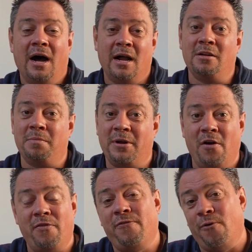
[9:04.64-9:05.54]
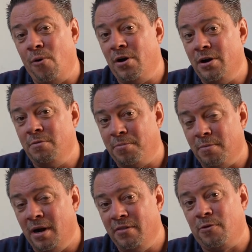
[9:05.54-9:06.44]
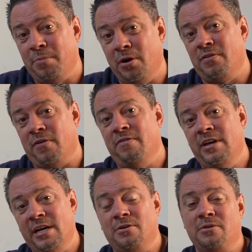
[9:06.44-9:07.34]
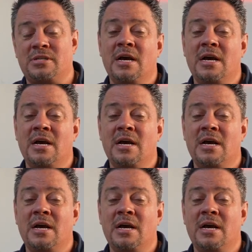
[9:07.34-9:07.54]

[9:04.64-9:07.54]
a little bit over $400 per month for both of our vehicles.